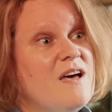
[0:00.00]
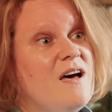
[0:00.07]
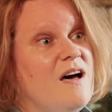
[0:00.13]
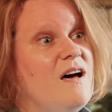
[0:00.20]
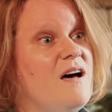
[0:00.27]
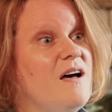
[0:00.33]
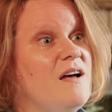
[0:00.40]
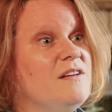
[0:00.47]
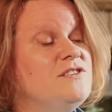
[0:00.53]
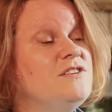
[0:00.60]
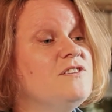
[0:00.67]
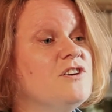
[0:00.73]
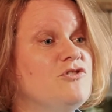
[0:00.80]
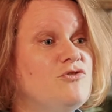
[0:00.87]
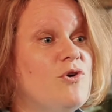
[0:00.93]
uh, to
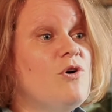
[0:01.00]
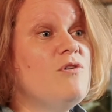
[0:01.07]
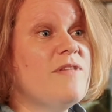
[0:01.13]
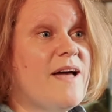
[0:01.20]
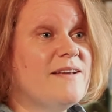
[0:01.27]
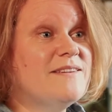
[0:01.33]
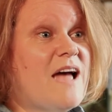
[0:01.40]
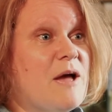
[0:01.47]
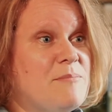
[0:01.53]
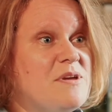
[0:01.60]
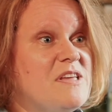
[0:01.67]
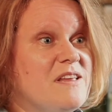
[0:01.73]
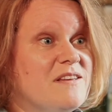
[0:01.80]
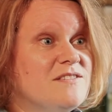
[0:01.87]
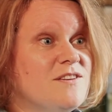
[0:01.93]
control that diabetes.